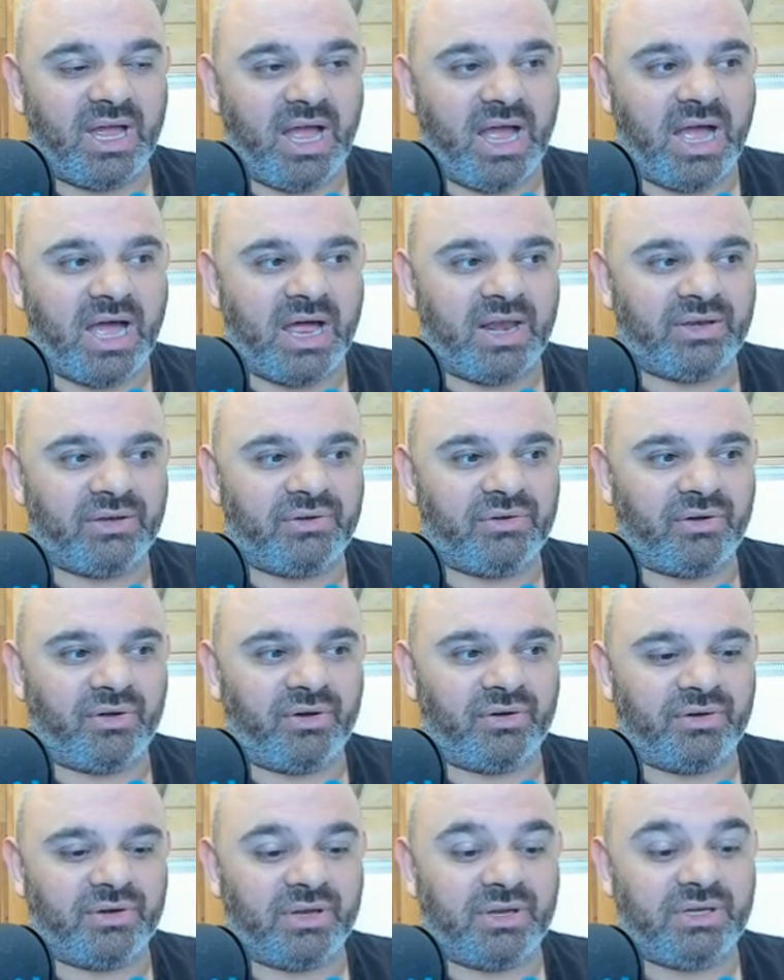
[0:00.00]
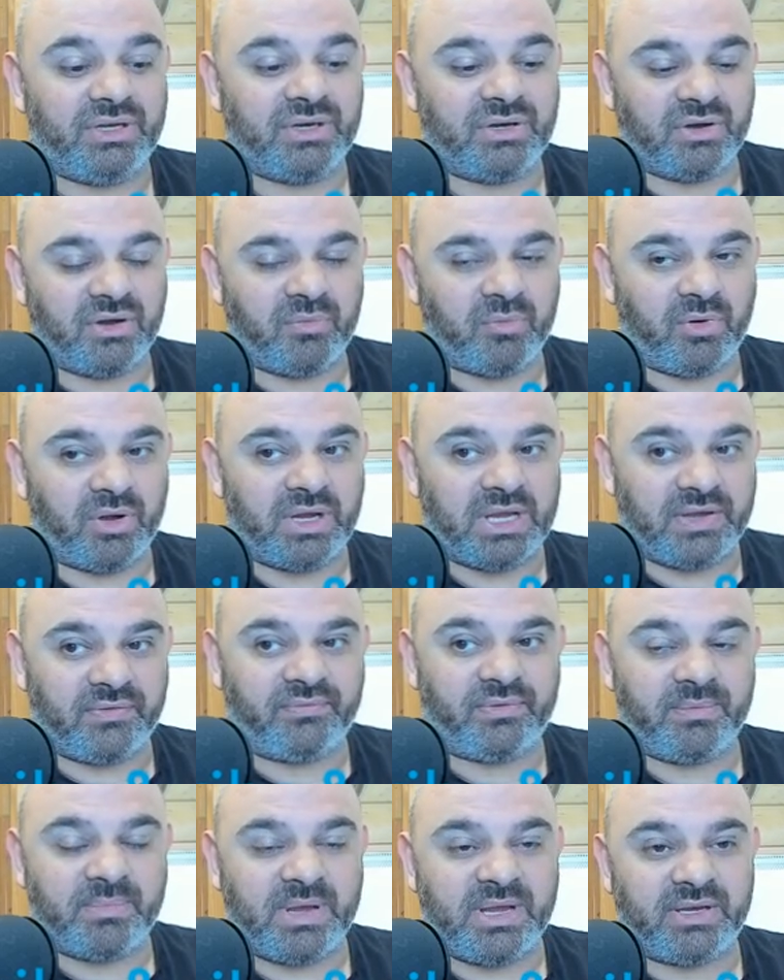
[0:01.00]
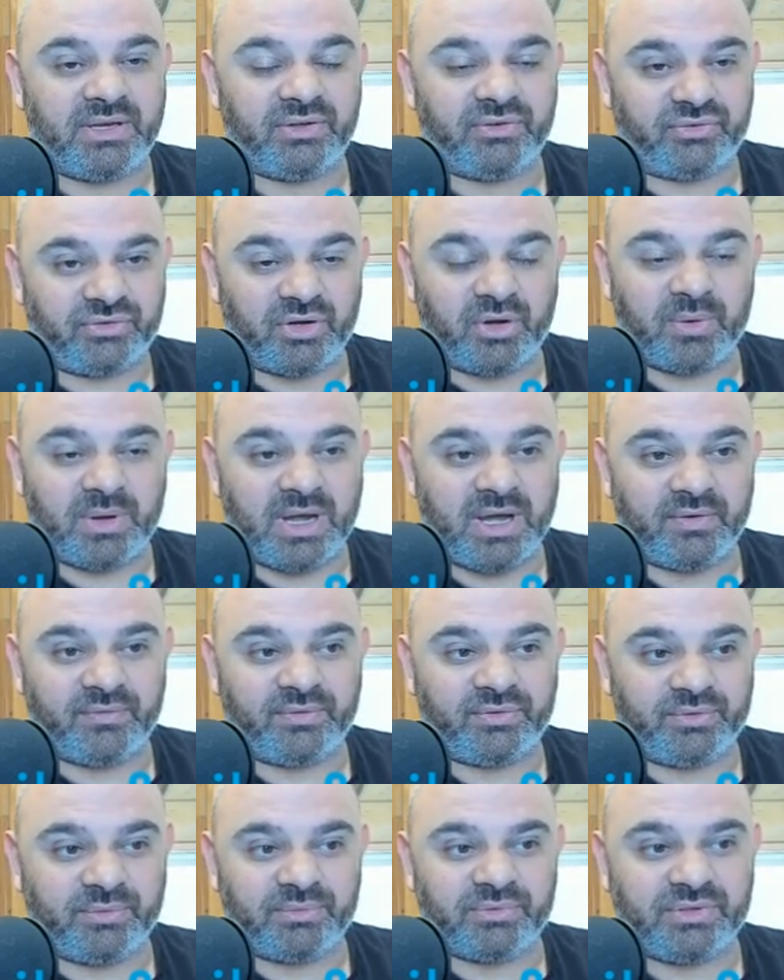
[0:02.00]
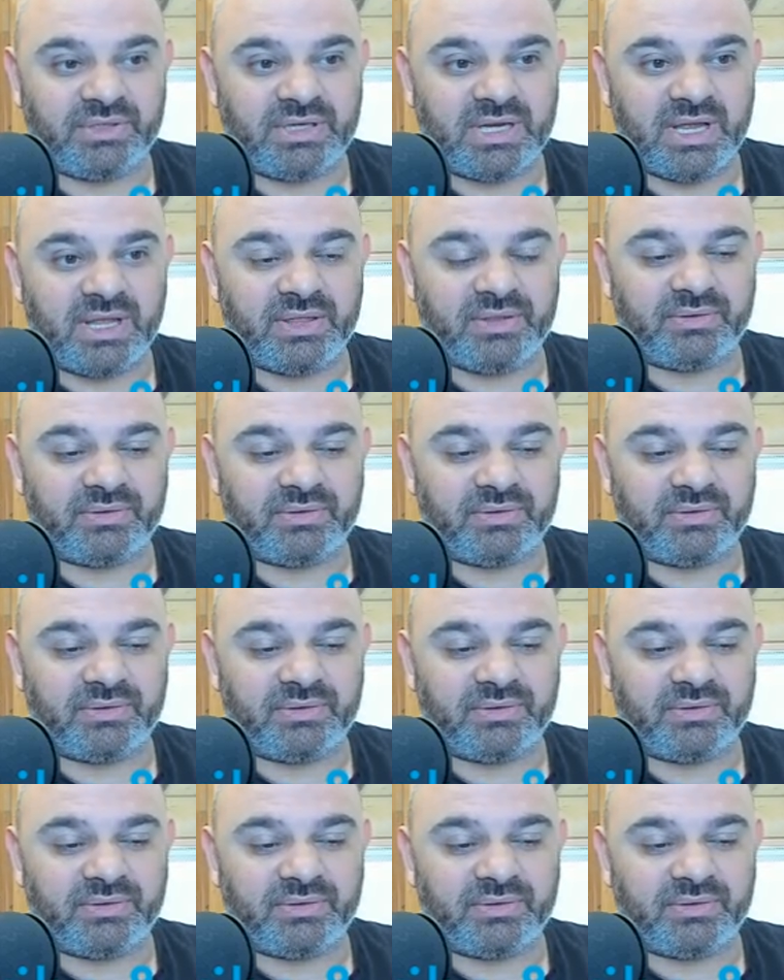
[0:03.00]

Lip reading: and gone, you know what, if we make it so hard for someone to get